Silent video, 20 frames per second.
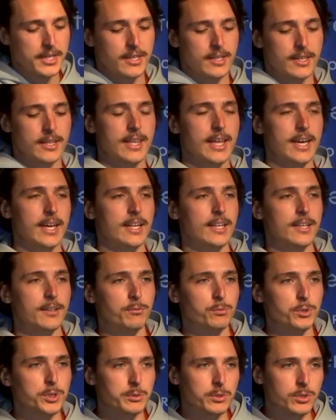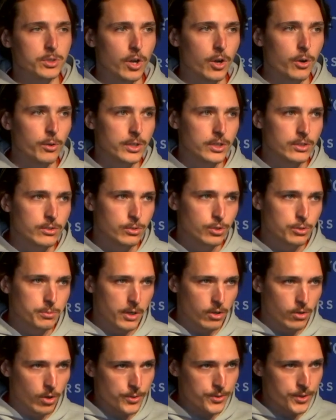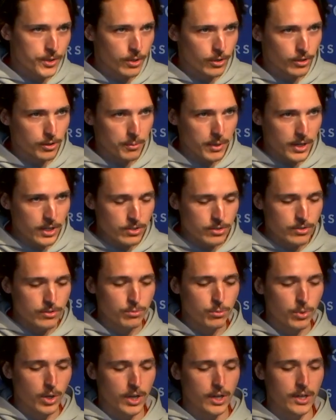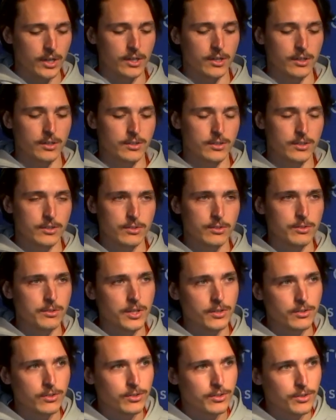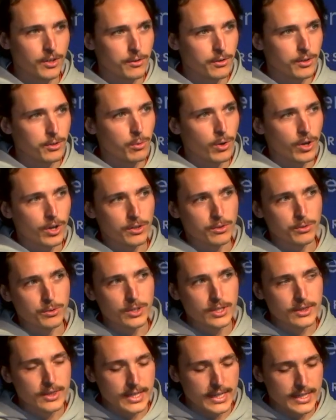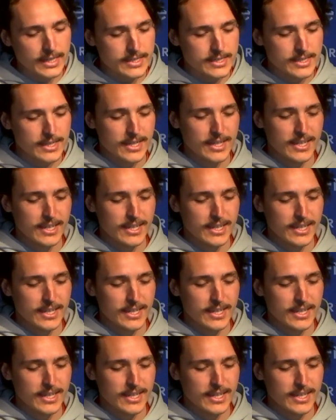Then we will go into smart contract automation, why this is necessary, why you need that,